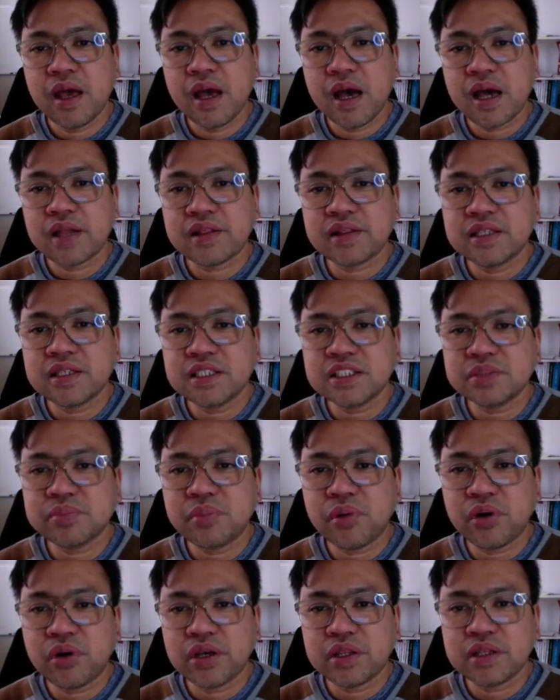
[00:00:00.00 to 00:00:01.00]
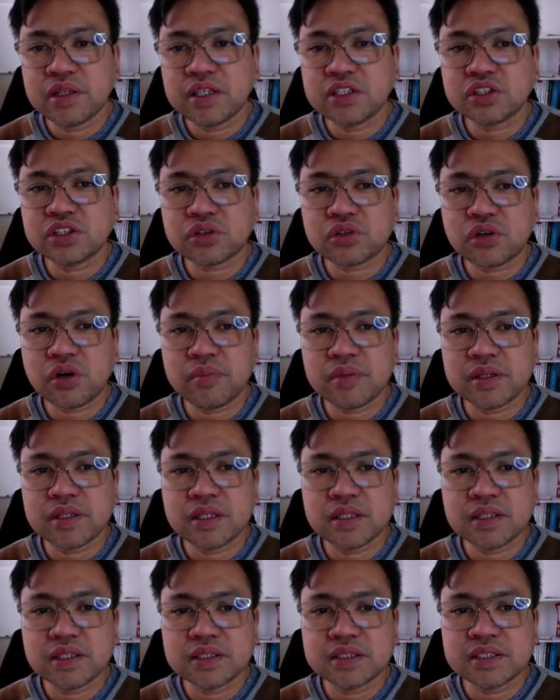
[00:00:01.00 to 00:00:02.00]
At this point, each
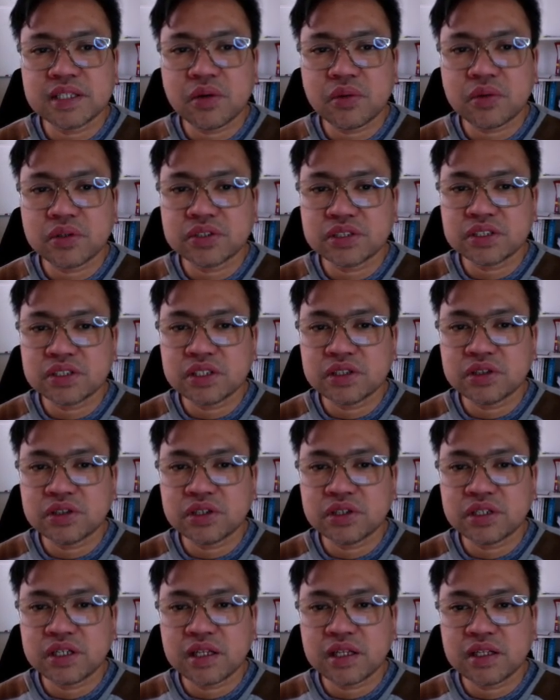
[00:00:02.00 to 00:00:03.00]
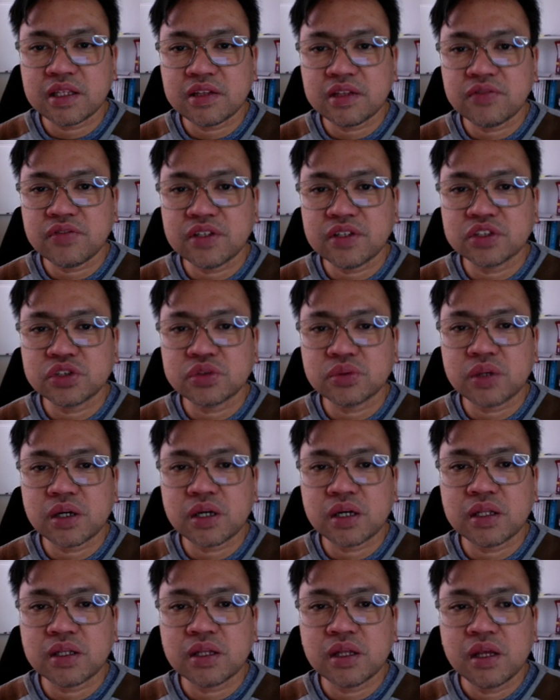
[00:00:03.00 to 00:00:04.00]
chromatid is now considered an
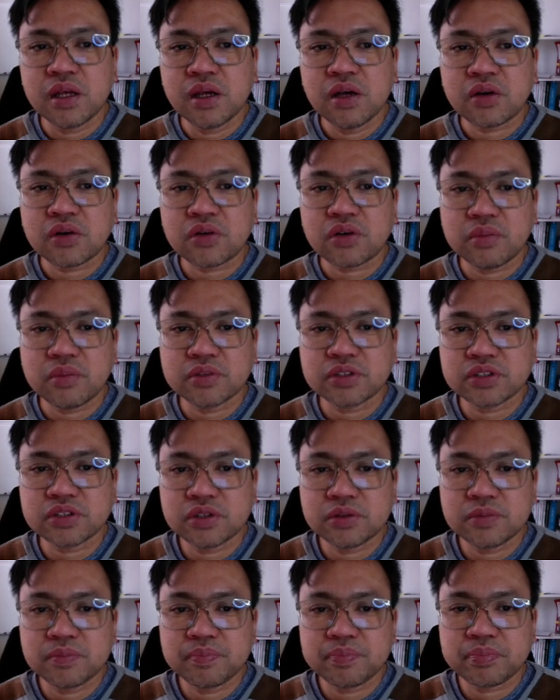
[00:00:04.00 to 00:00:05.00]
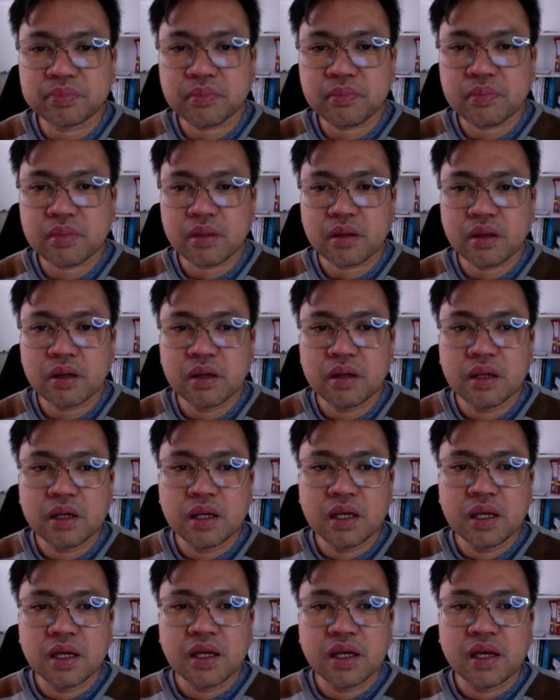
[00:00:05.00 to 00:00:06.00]
individual chromosome.
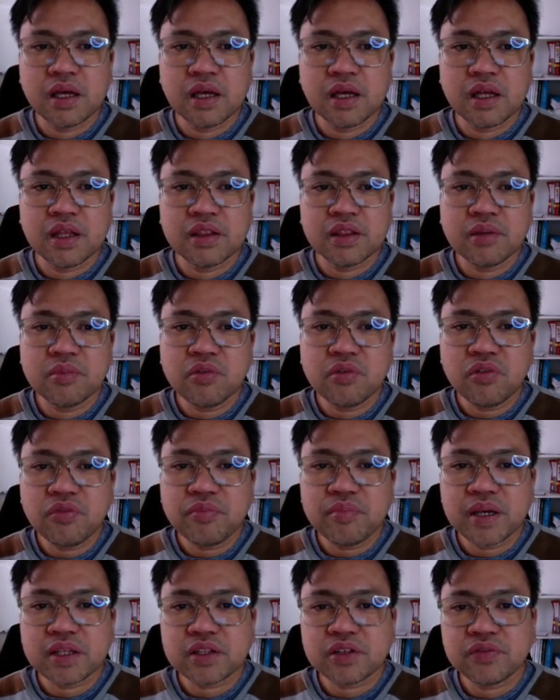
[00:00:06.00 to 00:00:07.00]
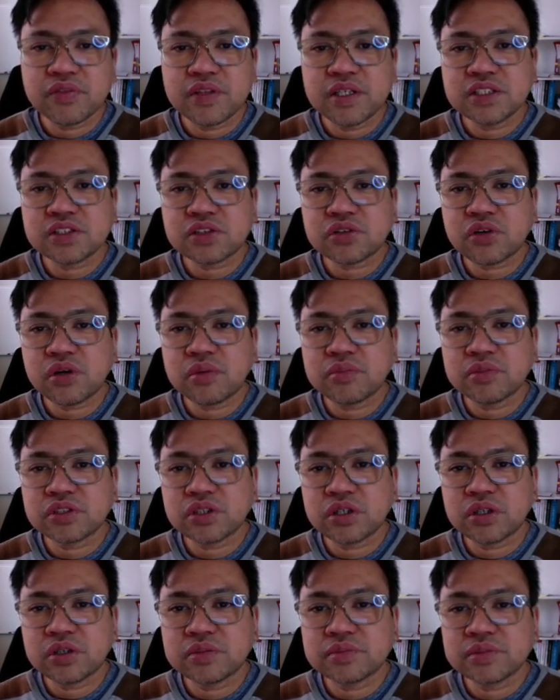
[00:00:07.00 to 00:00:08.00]
The movement of these
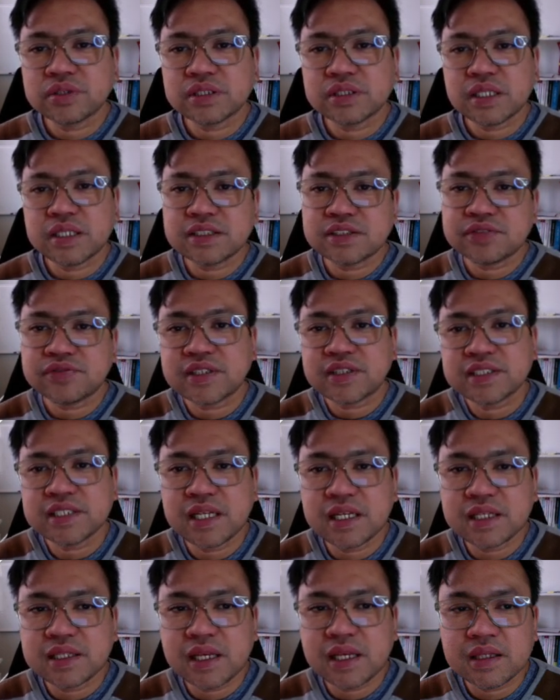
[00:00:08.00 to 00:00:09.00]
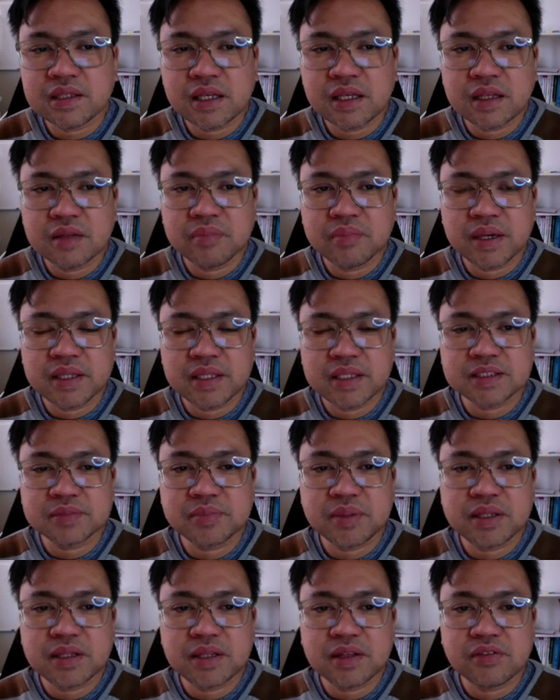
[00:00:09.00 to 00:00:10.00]
chromosomes is facilitated by the
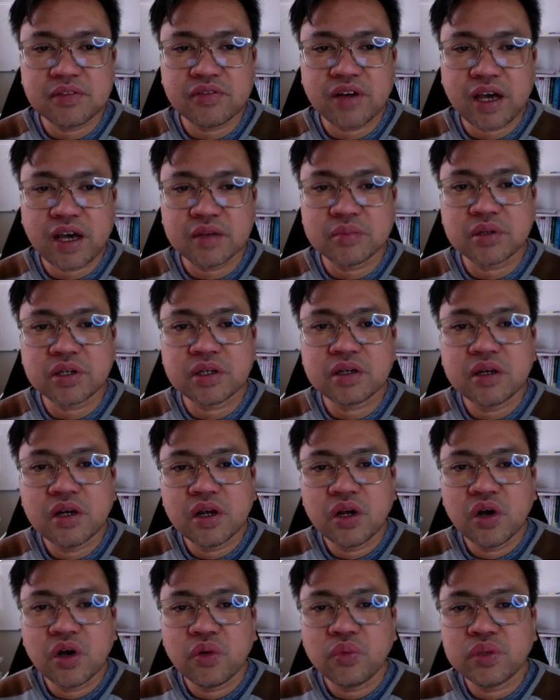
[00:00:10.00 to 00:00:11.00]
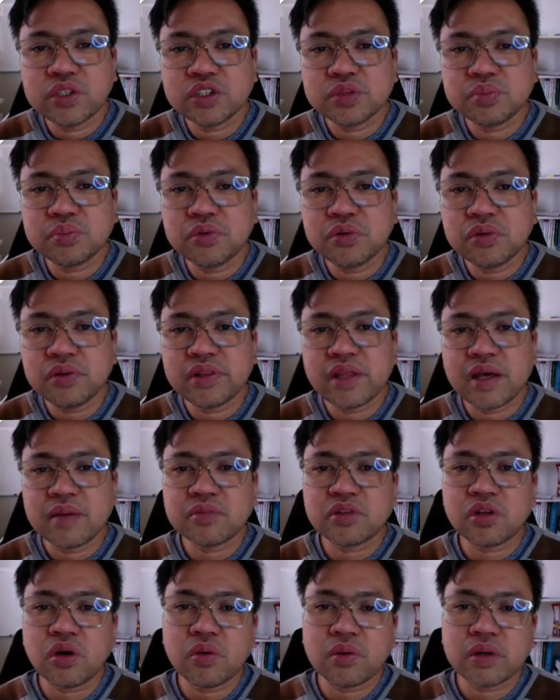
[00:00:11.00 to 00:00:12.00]
spindle fiber, which pull them
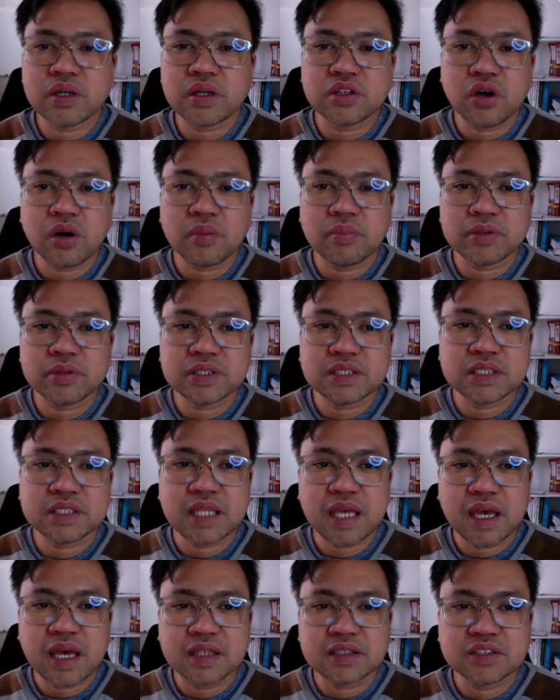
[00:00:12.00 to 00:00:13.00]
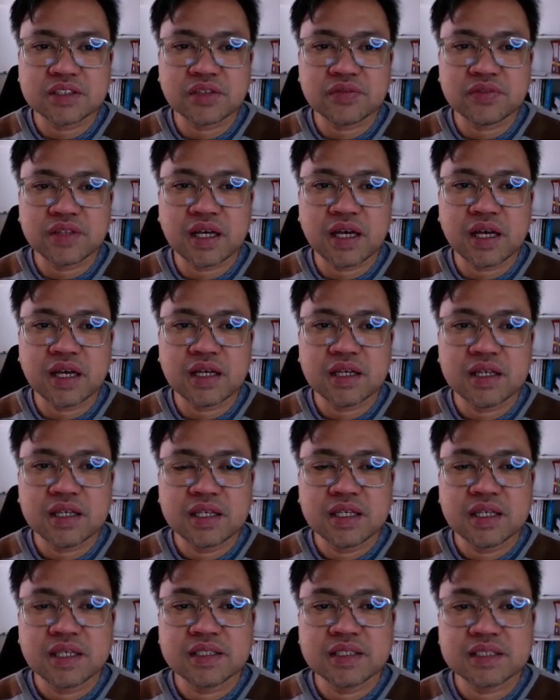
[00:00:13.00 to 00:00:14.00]
toward opposite ends of the
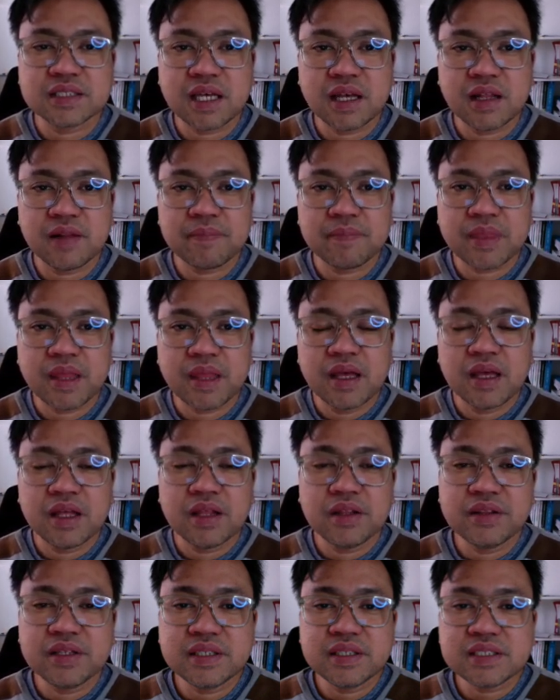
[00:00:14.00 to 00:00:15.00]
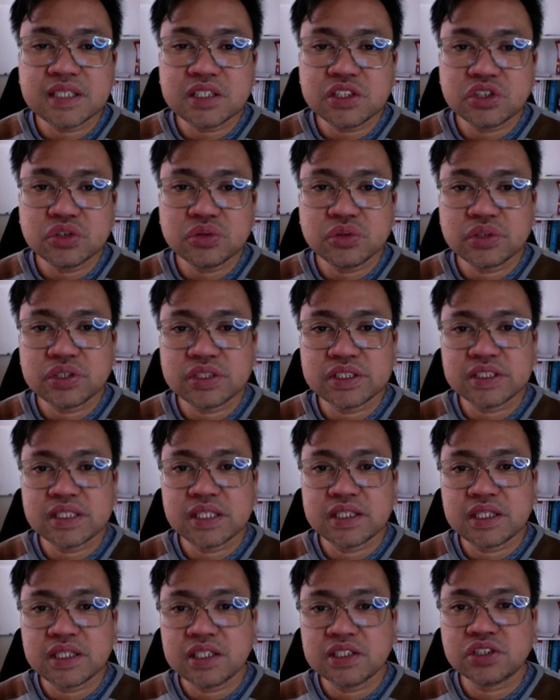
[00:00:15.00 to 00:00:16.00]
cell. This ensures that
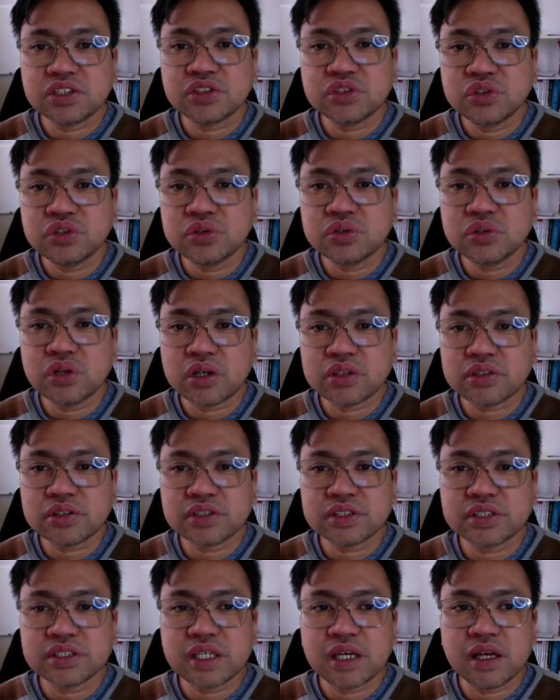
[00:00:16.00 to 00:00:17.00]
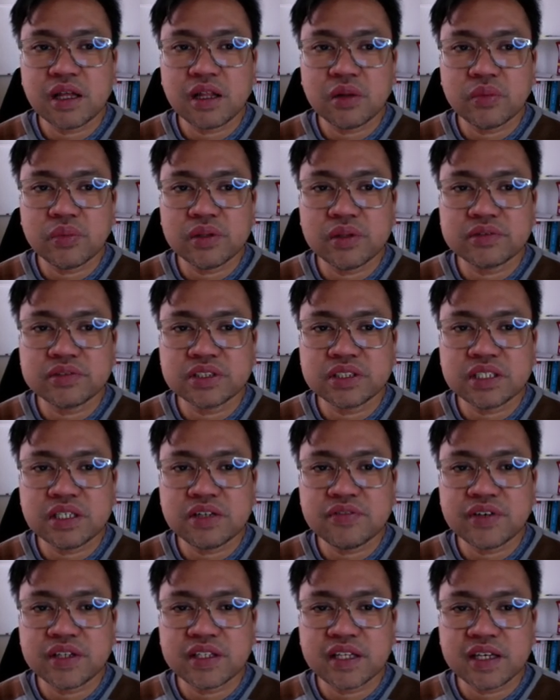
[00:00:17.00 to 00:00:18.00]
each new daughter cell will
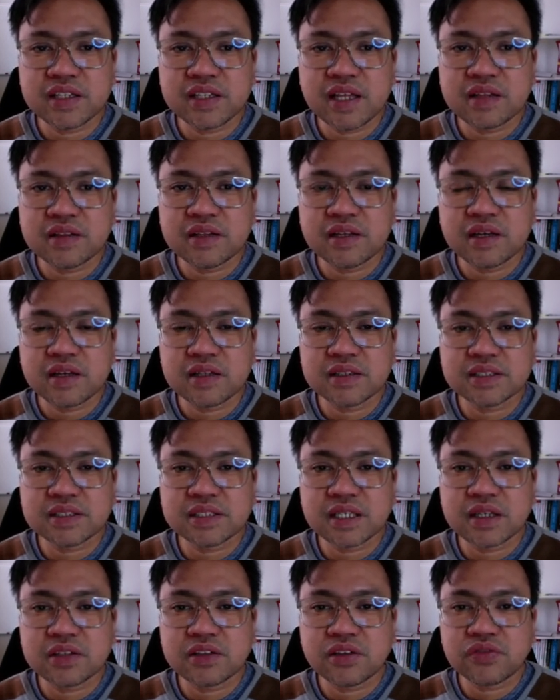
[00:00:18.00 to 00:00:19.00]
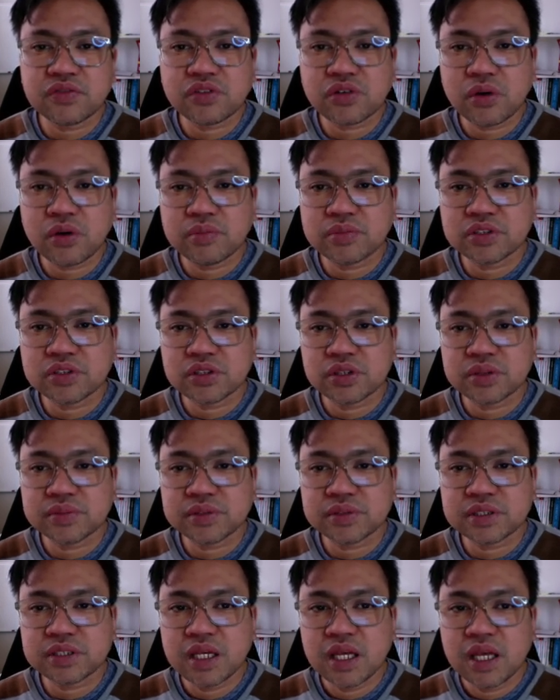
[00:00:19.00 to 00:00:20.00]
receive an identical set of
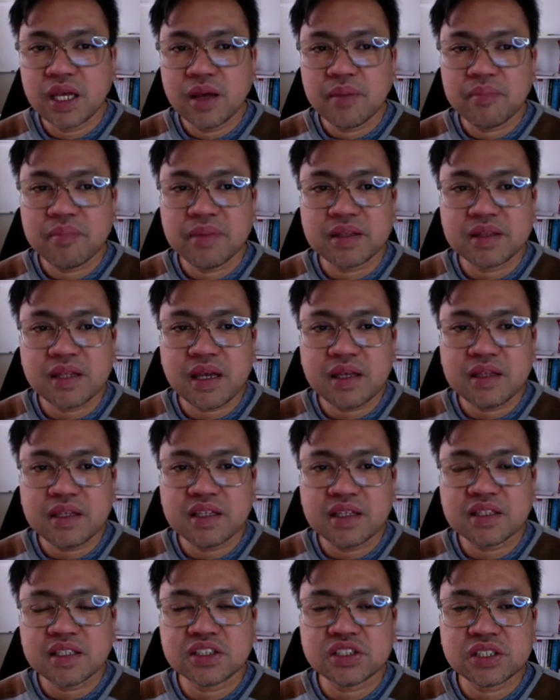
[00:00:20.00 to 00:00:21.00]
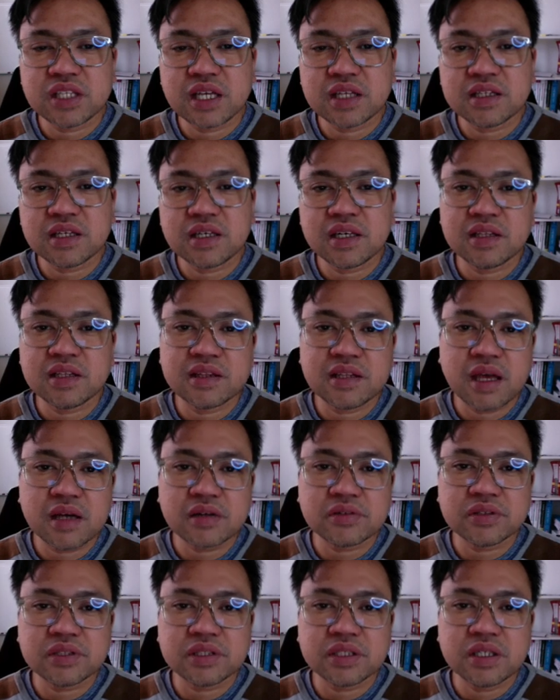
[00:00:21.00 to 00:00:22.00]
chromosomes, maintaining the genetic
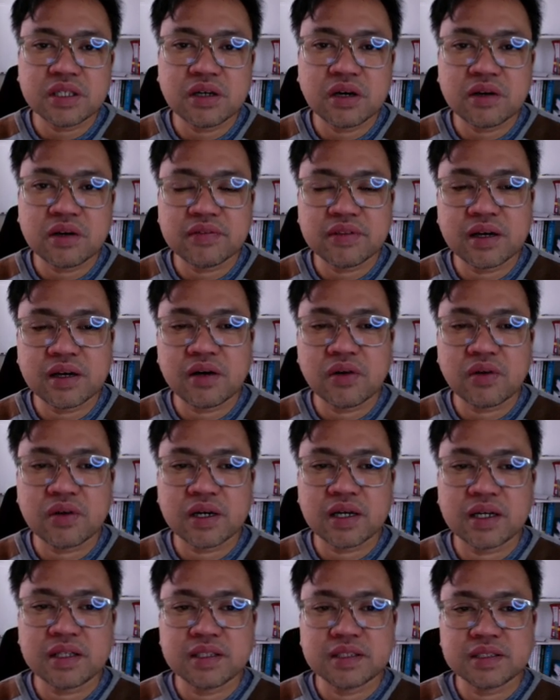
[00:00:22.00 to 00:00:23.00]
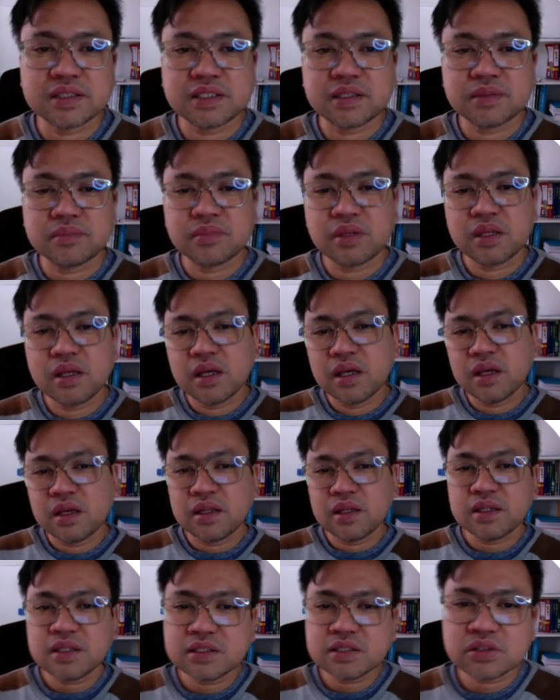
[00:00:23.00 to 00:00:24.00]
integrity of the organism.
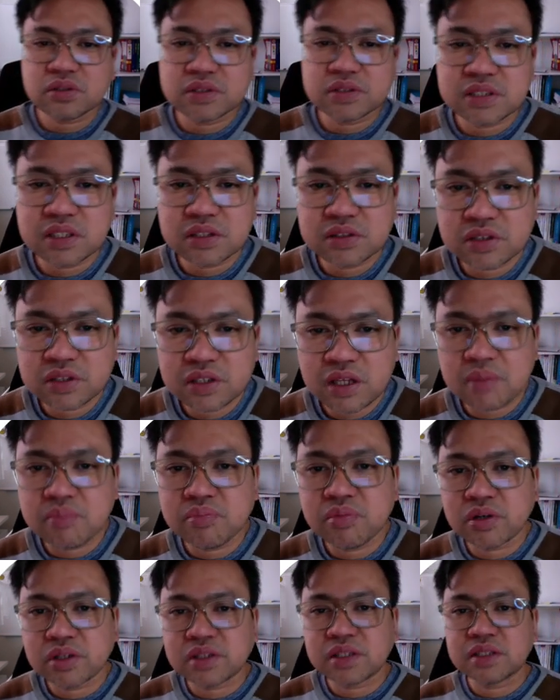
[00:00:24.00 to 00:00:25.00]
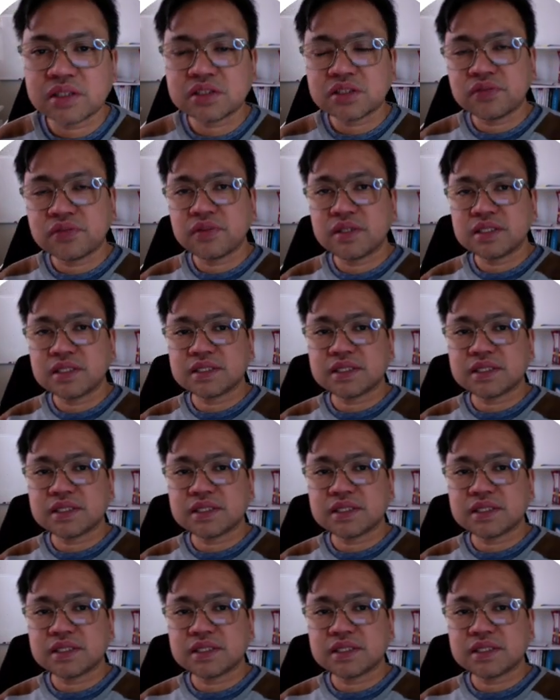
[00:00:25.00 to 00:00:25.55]
Let us consider the importance of this